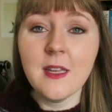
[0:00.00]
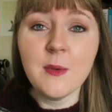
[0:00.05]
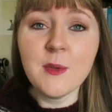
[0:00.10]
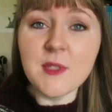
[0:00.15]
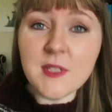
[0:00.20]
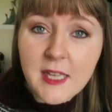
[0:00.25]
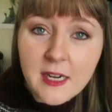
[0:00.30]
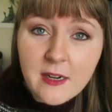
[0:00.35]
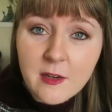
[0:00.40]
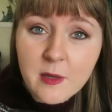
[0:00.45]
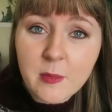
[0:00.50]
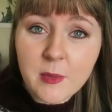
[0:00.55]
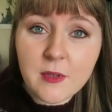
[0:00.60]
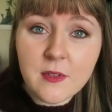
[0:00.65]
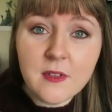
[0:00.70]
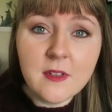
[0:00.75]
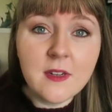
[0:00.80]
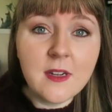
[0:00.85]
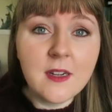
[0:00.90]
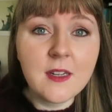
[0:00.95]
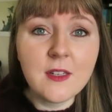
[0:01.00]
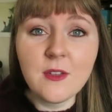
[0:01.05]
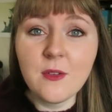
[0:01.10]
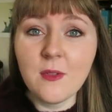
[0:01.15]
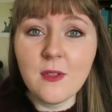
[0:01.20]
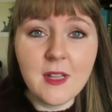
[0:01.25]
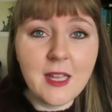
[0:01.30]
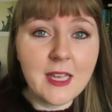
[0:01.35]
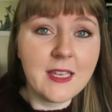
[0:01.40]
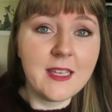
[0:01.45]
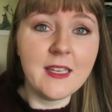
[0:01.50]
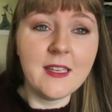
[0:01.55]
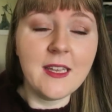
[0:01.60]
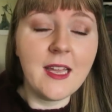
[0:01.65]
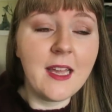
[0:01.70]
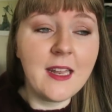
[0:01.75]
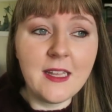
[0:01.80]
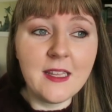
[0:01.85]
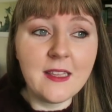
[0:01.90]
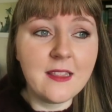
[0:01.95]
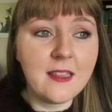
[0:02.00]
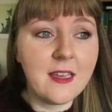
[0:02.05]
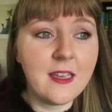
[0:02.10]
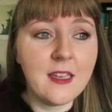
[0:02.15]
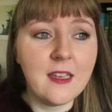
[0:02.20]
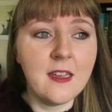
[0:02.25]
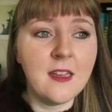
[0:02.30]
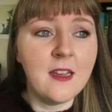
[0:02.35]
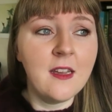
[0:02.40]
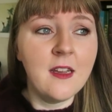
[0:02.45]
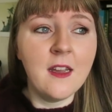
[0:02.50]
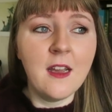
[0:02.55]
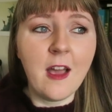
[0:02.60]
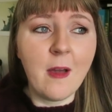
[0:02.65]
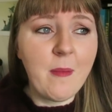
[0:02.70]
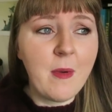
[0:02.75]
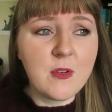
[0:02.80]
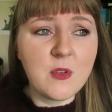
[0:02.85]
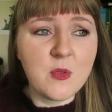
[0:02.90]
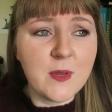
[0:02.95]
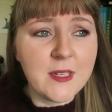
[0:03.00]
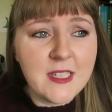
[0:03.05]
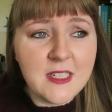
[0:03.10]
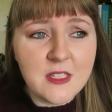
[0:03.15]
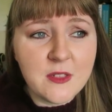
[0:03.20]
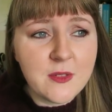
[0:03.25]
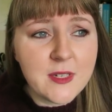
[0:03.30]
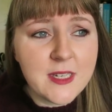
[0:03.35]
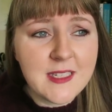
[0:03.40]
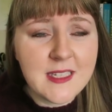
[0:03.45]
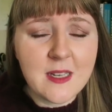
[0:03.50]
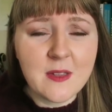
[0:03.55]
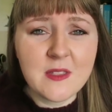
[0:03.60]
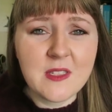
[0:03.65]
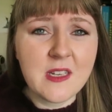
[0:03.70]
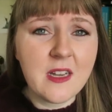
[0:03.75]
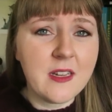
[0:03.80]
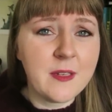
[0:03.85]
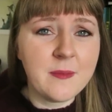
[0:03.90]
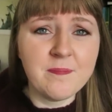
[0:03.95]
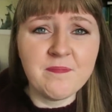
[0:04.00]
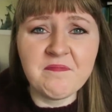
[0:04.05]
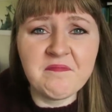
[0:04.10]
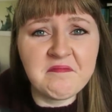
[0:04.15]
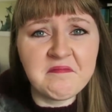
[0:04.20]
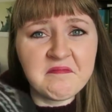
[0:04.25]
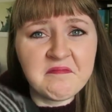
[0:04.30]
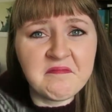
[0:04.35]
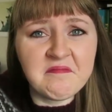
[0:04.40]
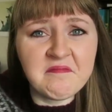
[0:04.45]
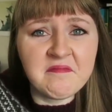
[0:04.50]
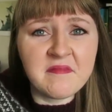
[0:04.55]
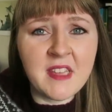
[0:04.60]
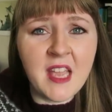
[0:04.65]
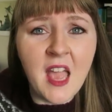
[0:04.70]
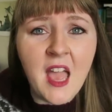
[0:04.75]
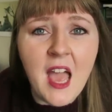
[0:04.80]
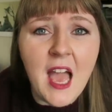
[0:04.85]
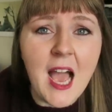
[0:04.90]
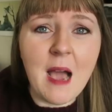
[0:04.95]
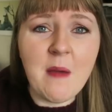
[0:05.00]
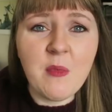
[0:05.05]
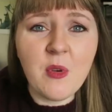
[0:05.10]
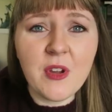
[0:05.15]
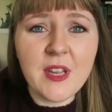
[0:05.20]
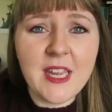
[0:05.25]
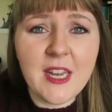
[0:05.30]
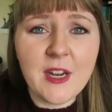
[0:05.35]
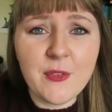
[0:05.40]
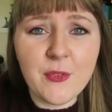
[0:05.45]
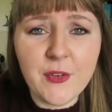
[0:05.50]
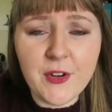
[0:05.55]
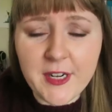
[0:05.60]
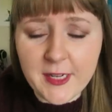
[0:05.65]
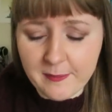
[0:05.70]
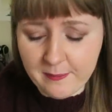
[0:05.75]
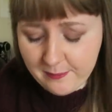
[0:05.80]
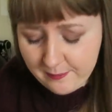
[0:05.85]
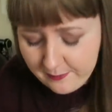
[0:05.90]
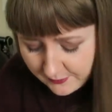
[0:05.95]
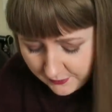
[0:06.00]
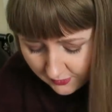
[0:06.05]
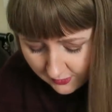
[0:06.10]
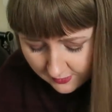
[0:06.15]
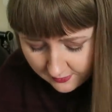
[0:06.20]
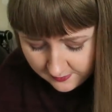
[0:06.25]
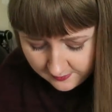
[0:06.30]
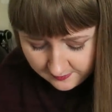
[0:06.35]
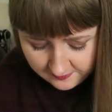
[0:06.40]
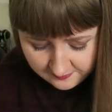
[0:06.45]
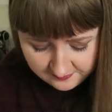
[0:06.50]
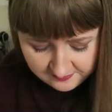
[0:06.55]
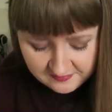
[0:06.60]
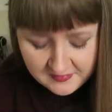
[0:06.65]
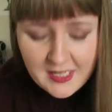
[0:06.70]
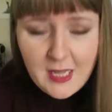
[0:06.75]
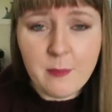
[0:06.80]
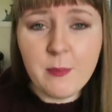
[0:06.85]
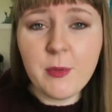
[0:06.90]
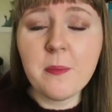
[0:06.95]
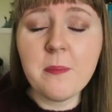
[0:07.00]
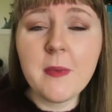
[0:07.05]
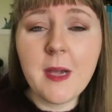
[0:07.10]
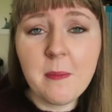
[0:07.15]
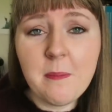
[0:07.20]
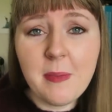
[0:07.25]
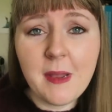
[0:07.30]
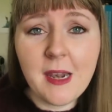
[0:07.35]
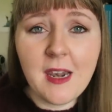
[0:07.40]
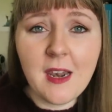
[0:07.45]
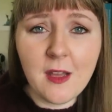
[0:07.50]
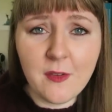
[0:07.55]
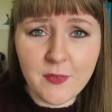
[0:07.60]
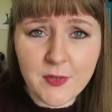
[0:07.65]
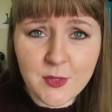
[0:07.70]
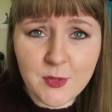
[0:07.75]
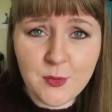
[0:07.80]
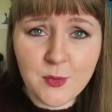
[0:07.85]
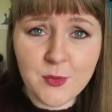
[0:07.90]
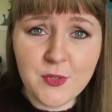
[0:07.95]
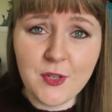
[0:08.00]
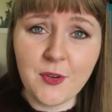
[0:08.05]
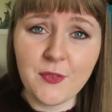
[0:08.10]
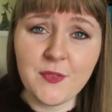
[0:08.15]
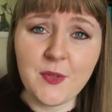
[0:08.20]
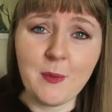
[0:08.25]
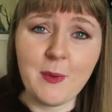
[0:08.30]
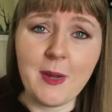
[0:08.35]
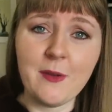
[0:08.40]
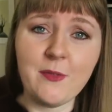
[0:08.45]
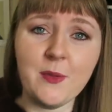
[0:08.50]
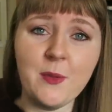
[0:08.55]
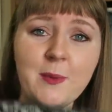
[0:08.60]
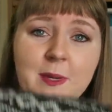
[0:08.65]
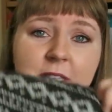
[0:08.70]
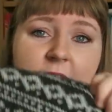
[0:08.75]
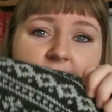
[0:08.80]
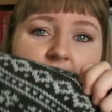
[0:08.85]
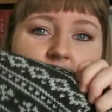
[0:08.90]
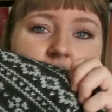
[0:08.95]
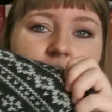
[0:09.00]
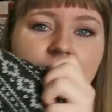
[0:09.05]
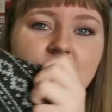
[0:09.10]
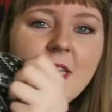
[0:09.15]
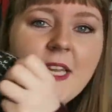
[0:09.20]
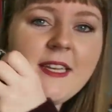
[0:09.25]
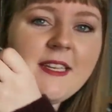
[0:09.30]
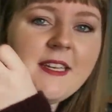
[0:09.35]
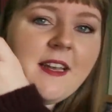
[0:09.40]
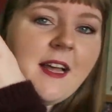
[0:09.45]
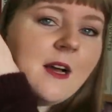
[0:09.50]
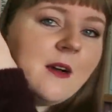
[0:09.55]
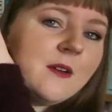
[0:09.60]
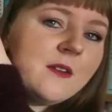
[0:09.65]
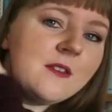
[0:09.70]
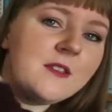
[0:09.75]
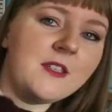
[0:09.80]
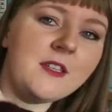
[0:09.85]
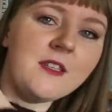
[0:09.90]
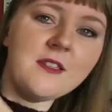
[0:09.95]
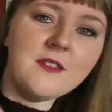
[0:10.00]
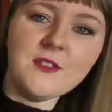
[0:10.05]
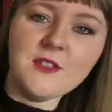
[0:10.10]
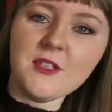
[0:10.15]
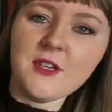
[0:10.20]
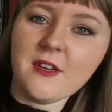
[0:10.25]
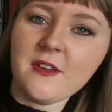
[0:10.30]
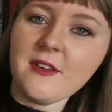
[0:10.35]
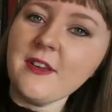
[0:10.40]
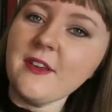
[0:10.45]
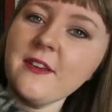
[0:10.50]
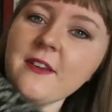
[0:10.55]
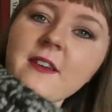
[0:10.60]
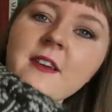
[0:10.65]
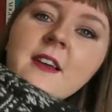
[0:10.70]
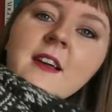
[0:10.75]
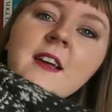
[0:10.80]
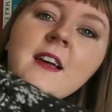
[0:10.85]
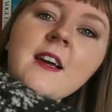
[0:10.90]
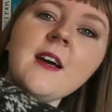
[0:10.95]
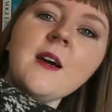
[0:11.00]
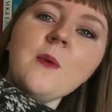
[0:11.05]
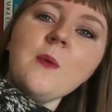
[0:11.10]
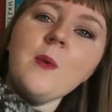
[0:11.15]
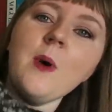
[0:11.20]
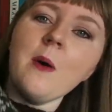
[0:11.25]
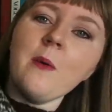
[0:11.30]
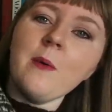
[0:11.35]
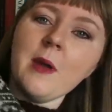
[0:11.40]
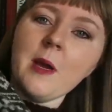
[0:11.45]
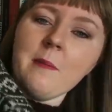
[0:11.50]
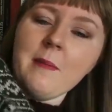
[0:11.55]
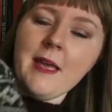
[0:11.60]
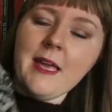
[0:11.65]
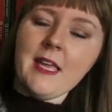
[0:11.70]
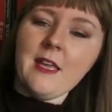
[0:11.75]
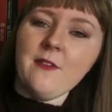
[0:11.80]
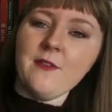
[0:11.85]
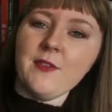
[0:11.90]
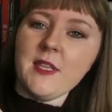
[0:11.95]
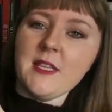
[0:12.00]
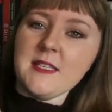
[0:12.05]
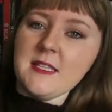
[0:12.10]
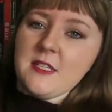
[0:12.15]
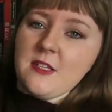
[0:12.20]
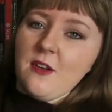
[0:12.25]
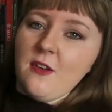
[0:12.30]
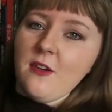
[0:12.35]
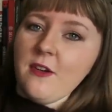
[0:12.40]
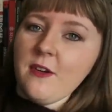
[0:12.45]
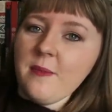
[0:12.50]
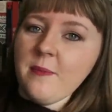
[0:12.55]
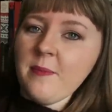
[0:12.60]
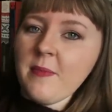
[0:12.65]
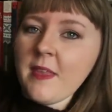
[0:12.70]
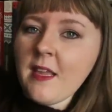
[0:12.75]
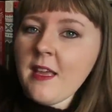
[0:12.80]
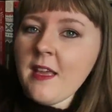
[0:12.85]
It was terrible. I don't like anything about 20 degrees outside. I'm not here for it. So I put my beloved Kuzakofta away for the winter, but I've taken it out just to show you what we are making for this knit along.